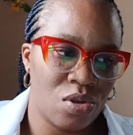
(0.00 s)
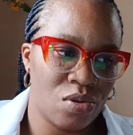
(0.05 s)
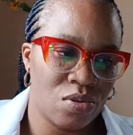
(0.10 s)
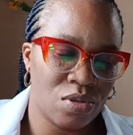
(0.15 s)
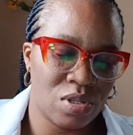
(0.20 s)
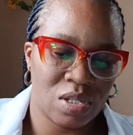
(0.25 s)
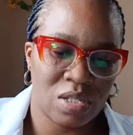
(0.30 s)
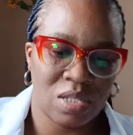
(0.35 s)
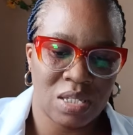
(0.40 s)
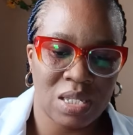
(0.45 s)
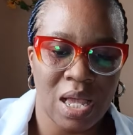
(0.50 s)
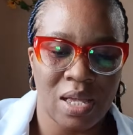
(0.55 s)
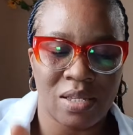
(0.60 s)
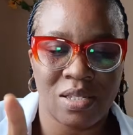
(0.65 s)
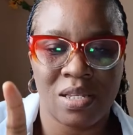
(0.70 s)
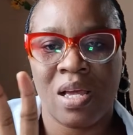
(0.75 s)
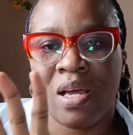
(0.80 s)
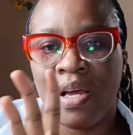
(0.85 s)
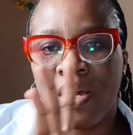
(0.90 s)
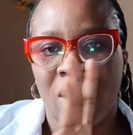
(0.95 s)
you
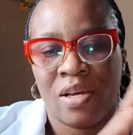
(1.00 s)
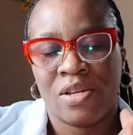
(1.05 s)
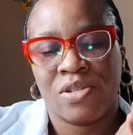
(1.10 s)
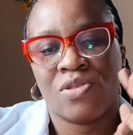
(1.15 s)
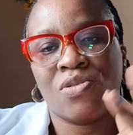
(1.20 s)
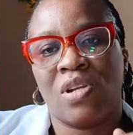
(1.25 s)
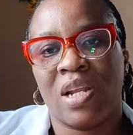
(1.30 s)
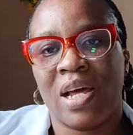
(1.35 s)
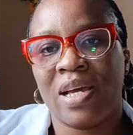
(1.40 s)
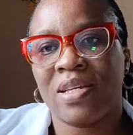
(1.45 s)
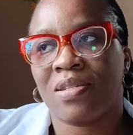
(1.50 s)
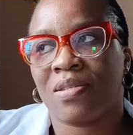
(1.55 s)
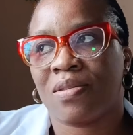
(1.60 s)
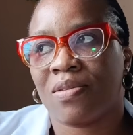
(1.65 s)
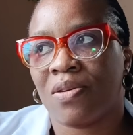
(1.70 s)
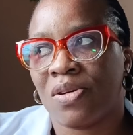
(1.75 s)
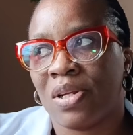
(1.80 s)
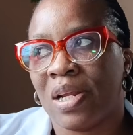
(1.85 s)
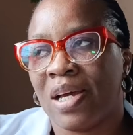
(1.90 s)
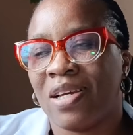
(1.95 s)
start. So let's
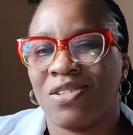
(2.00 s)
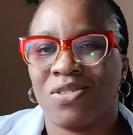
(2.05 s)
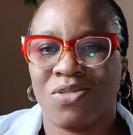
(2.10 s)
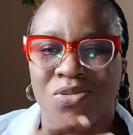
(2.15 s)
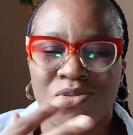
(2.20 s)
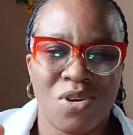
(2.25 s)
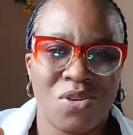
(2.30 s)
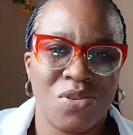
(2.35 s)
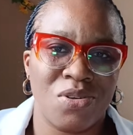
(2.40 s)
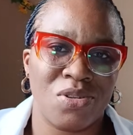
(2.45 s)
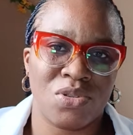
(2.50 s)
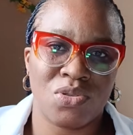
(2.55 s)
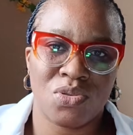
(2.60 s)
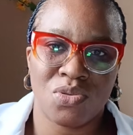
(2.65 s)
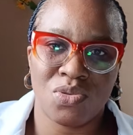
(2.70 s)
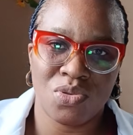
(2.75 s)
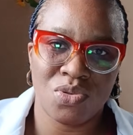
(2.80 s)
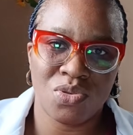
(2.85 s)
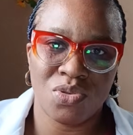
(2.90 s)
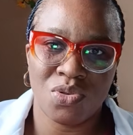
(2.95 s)
do one or
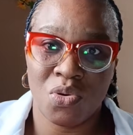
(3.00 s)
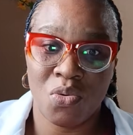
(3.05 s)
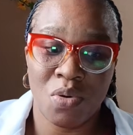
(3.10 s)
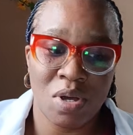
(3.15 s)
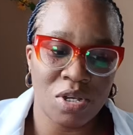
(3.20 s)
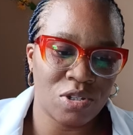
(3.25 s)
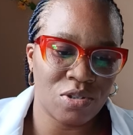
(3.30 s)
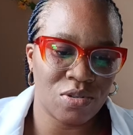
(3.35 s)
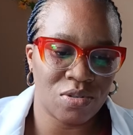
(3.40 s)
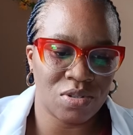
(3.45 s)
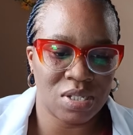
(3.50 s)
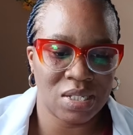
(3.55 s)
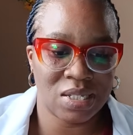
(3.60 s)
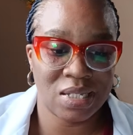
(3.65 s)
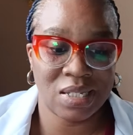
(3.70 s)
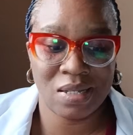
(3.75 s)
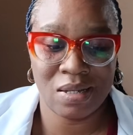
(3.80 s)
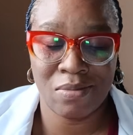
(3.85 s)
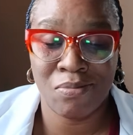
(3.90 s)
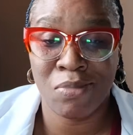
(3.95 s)
two
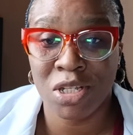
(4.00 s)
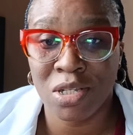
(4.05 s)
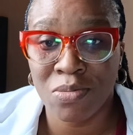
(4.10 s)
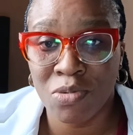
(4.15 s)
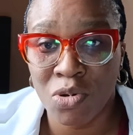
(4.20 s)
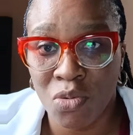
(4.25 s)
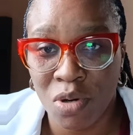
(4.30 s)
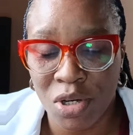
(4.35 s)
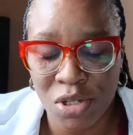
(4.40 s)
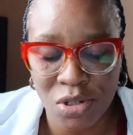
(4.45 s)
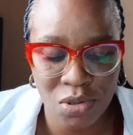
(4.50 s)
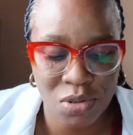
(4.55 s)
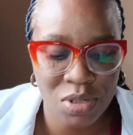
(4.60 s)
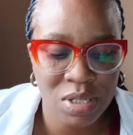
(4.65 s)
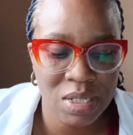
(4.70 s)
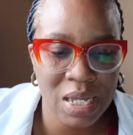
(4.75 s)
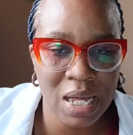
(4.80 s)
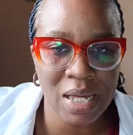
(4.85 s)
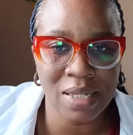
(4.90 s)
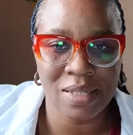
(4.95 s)
possible
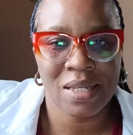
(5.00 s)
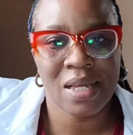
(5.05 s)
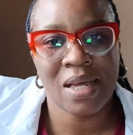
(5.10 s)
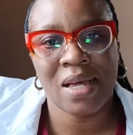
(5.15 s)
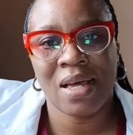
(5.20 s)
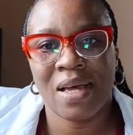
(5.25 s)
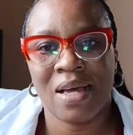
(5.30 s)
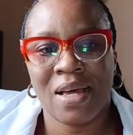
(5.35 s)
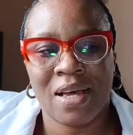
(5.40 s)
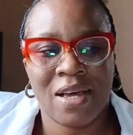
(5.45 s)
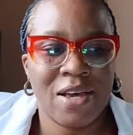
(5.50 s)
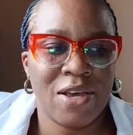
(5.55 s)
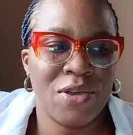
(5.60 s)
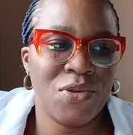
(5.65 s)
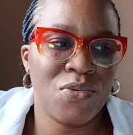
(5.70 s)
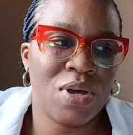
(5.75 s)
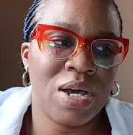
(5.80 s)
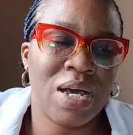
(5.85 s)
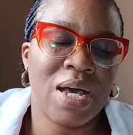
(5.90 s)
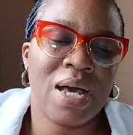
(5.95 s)
questions that
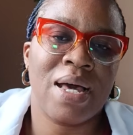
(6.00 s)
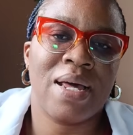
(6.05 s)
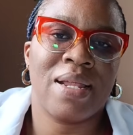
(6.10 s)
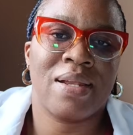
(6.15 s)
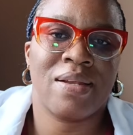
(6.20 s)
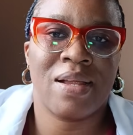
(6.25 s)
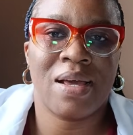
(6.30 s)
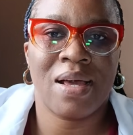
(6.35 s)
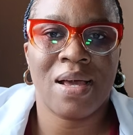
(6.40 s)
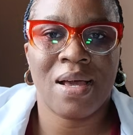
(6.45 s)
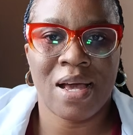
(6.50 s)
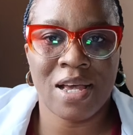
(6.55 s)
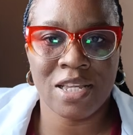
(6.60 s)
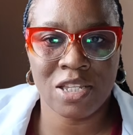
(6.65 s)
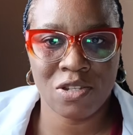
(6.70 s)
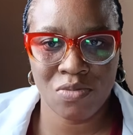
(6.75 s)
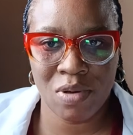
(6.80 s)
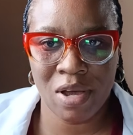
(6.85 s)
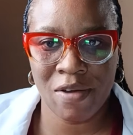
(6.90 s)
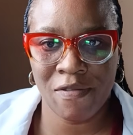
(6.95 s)
you can
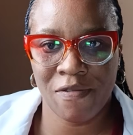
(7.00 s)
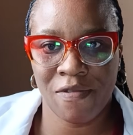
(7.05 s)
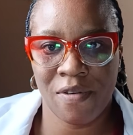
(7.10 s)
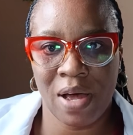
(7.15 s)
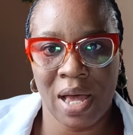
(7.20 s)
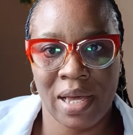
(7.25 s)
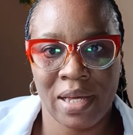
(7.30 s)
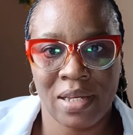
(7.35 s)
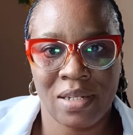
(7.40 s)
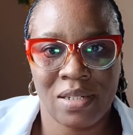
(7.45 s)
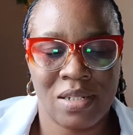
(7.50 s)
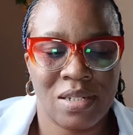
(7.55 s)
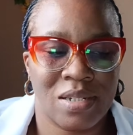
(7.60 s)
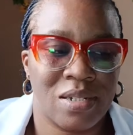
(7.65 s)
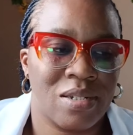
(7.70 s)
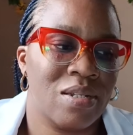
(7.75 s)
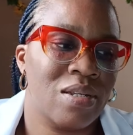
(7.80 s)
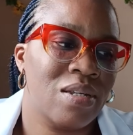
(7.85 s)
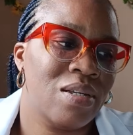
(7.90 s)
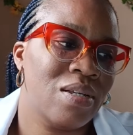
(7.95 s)
as well find
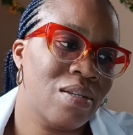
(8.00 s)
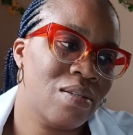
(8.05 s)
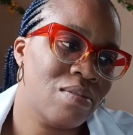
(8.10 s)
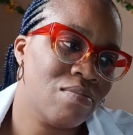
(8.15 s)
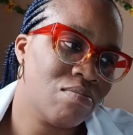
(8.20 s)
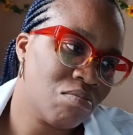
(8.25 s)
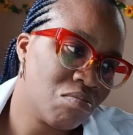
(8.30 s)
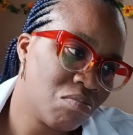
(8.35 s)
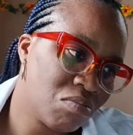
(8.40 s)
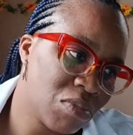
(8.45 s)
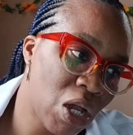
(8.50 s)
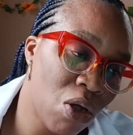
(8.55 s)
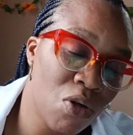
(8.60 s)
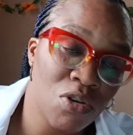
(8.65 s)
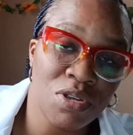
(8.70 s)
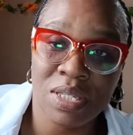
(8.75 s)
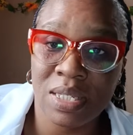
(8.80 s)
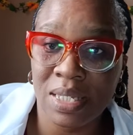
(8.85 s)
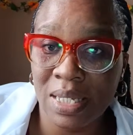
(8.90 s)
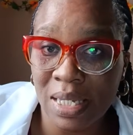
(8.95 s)

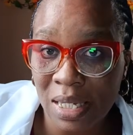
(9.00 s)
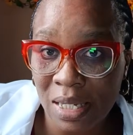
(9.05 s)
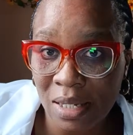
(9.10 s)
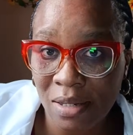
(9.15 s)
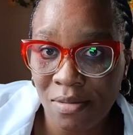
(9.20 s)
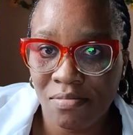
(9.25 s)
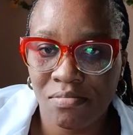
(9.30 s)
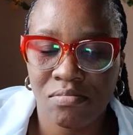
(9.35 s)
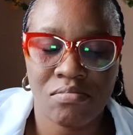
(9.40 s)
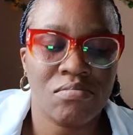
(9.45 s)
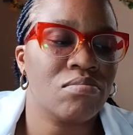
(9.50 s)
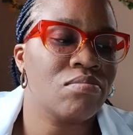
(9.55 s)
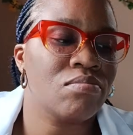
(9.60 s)
or see.